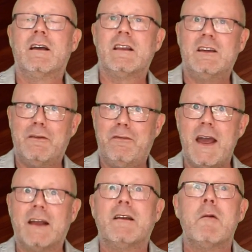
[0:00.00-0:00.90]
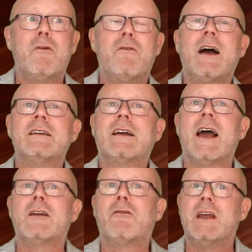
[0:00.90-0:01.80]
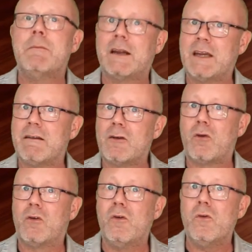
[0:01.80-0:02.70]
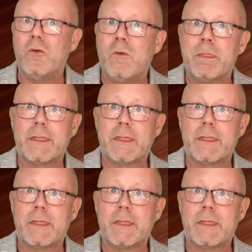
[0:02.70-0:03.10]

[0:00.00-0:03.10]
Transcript: This effect provides a kind of immaterial glue